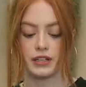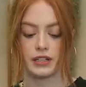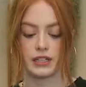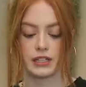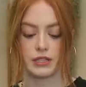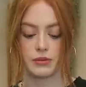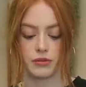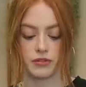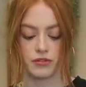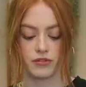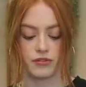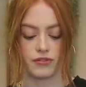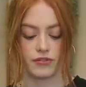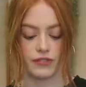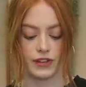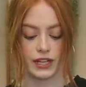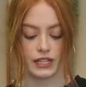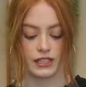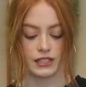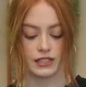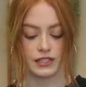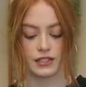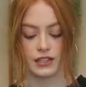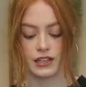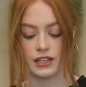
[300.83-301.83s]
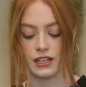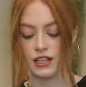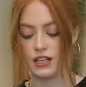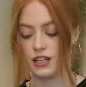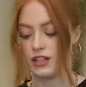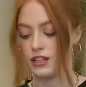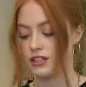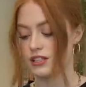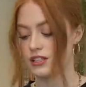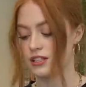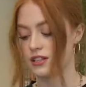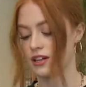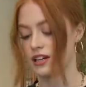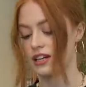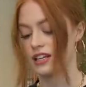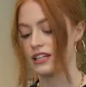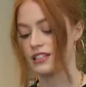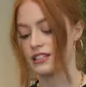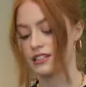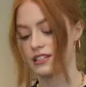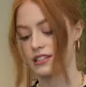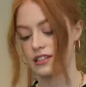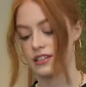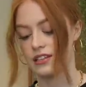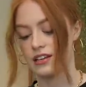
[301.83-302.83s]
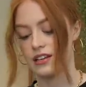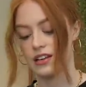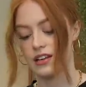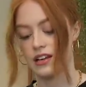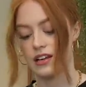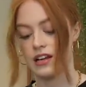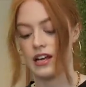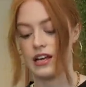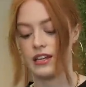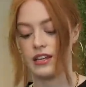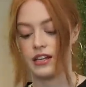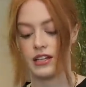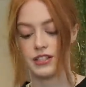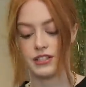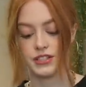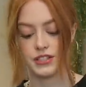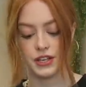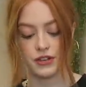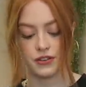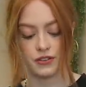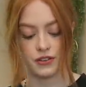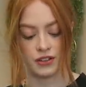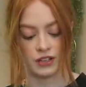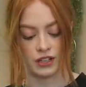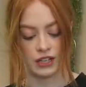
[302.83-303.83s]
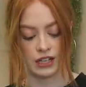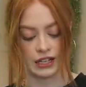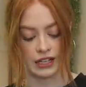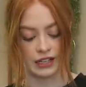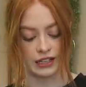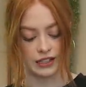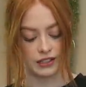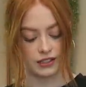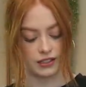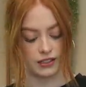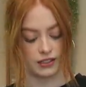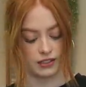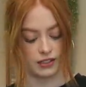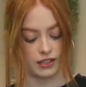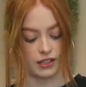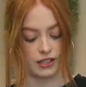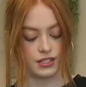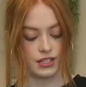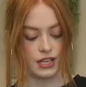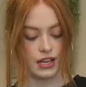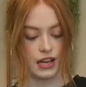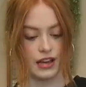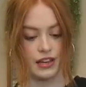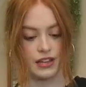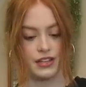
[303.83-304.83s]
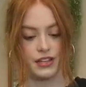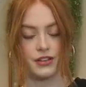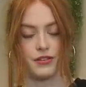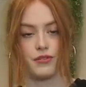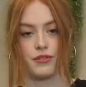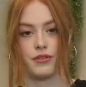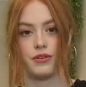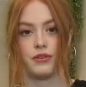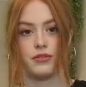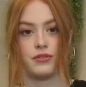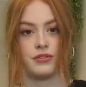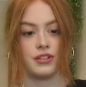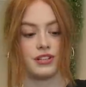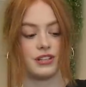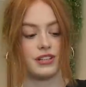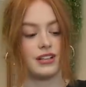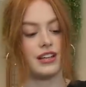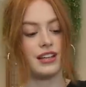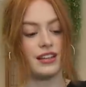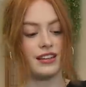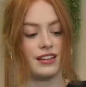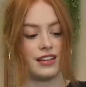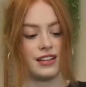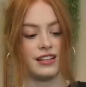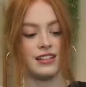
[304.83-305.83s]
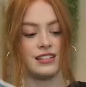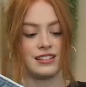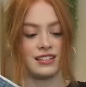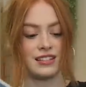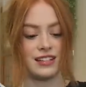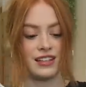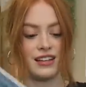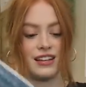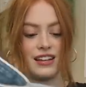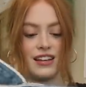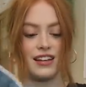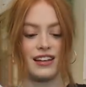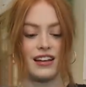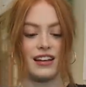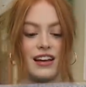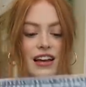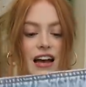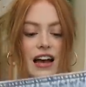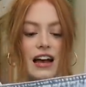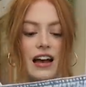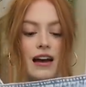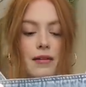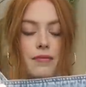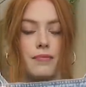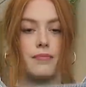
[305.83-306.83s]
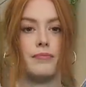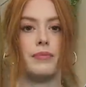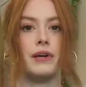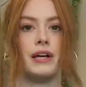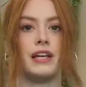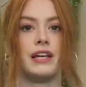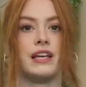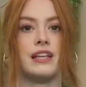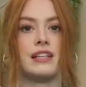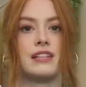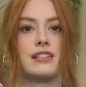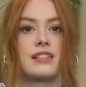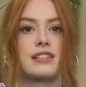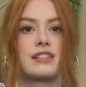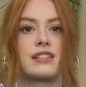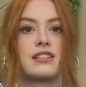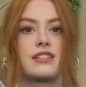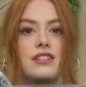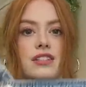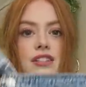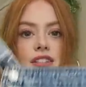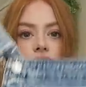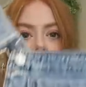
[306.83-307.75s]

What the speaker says: that this one fits and looks nice and I don't look like a 10-year-old in this. But it's